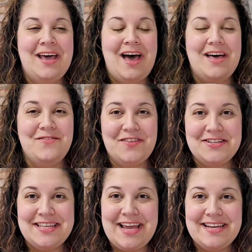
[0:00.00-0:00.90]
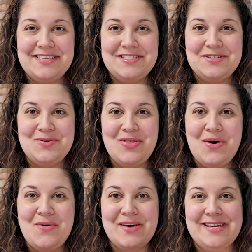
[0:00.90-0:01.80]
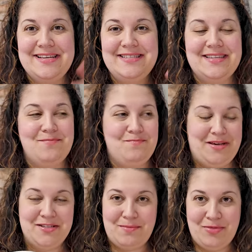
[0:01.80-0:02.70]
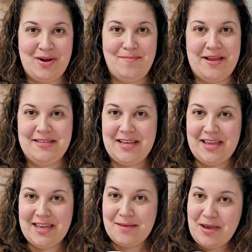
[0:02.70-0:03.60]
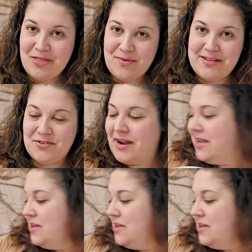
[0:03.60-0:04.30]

uh, the first thing I need to do though is because I'm thread painting, get my threads ready.